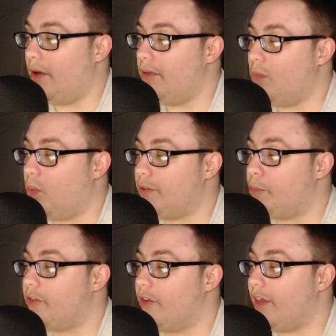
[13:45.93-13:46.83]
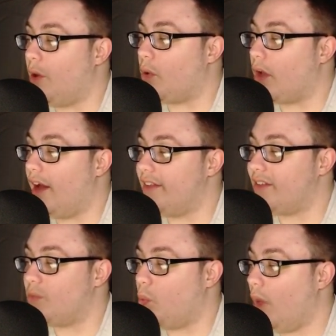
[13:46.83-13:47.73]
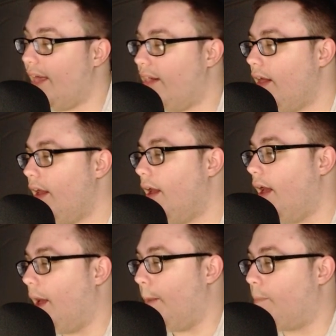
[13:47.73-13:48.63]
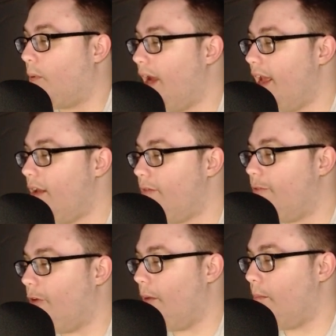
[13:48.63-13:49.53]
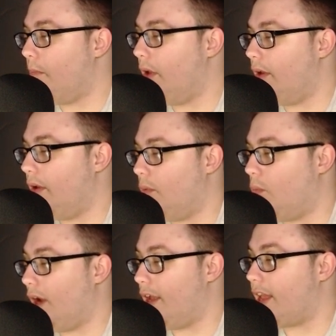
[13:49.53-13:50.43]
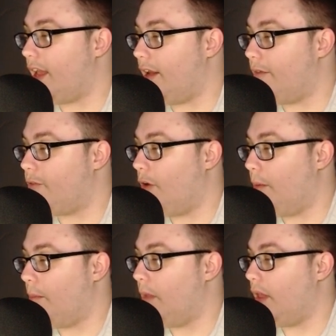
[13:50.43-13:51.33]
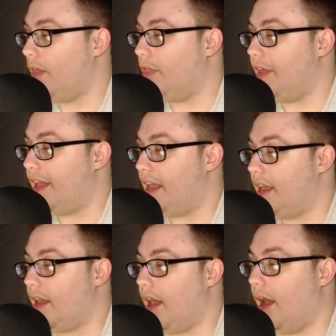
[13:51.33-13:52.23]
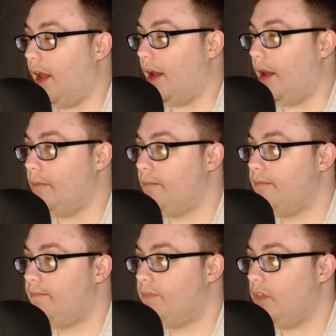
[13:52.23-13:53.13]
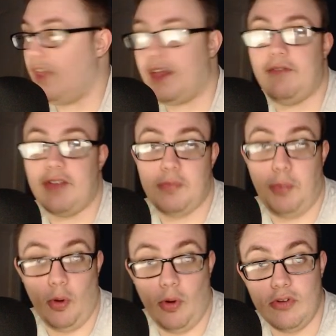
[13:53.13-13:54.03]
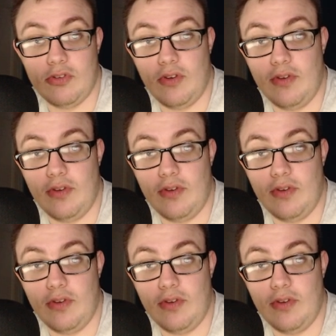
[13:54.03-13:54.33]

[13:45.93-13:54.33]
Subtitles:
Whispers of the Old Gods as well. Brann from where you get it from the League of Explorers